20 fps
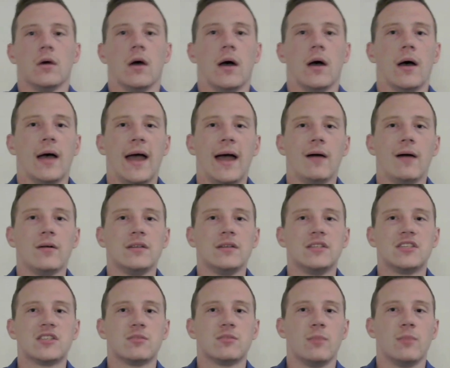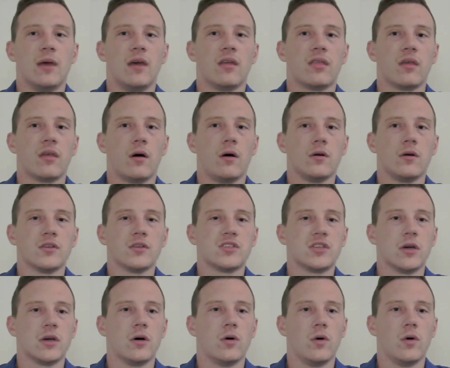uh, Allen Smith,
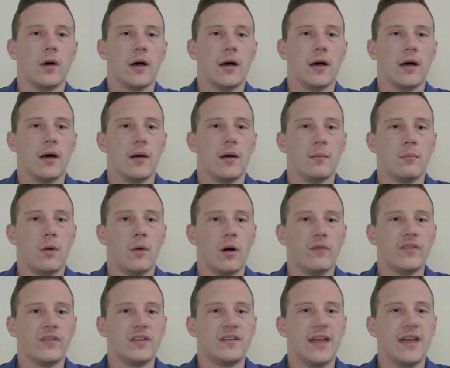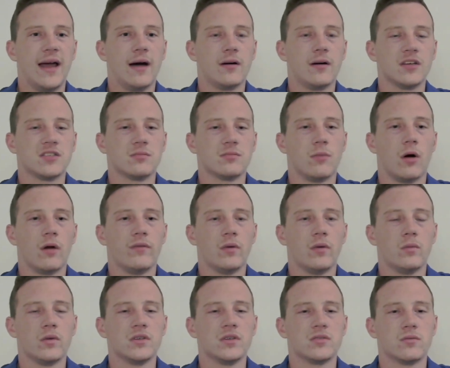also uh, Marvin Dallas.
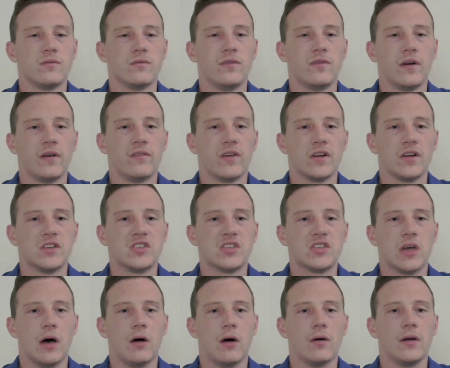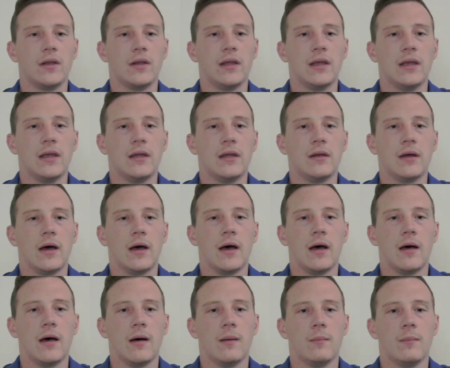Marvin was very, very solid in
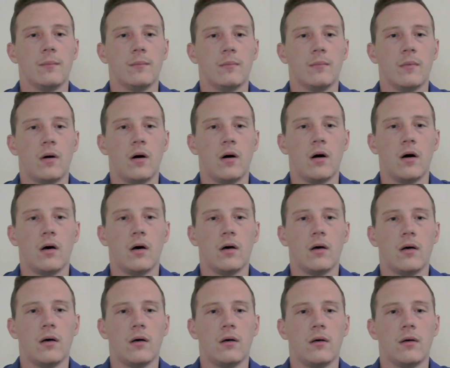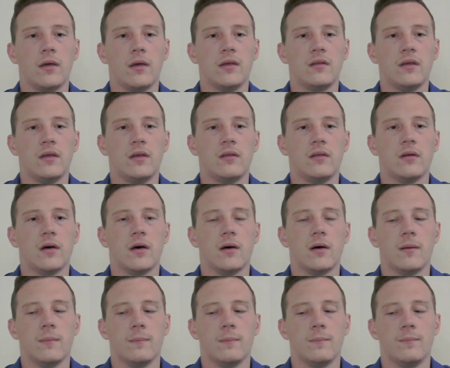um, uh, in, in
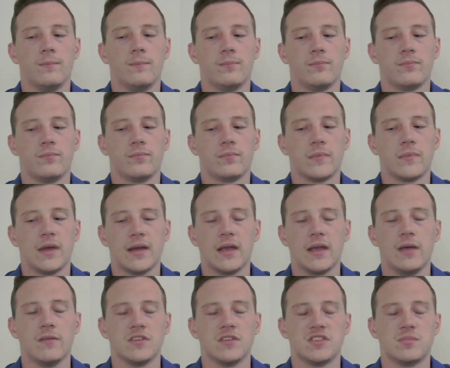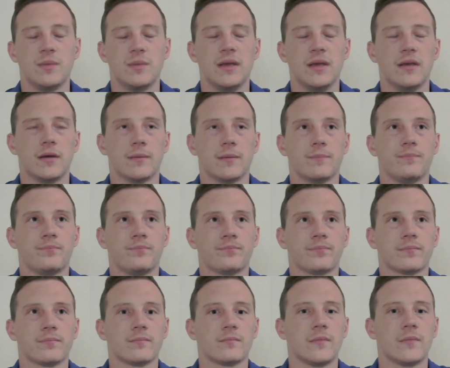um, I can't even speak
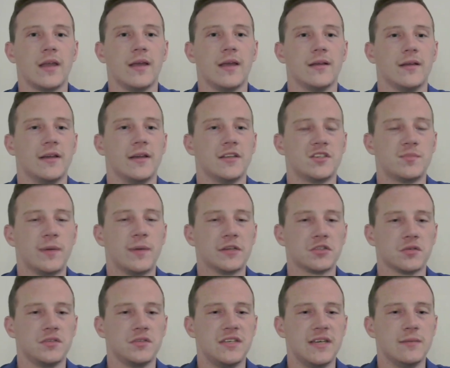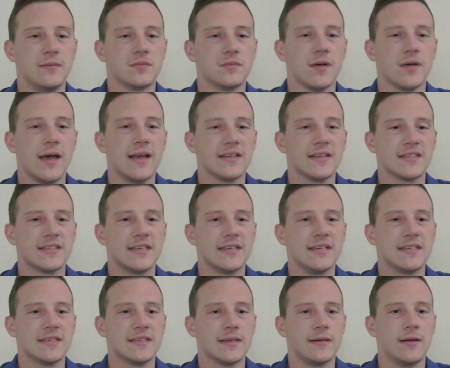in, in special teams last
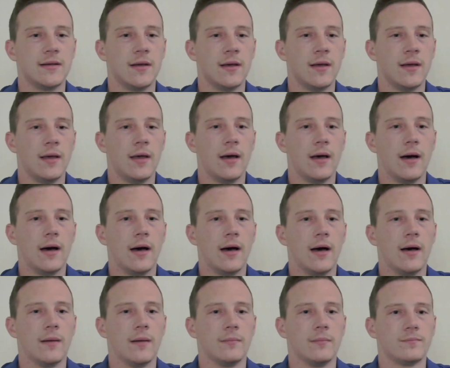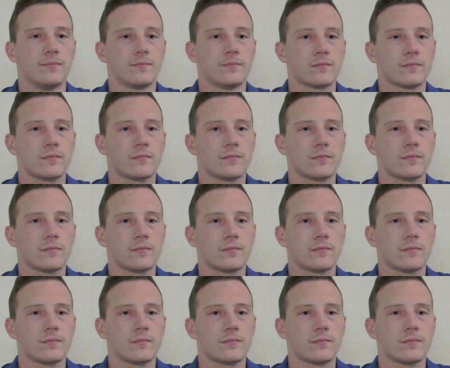season. Um,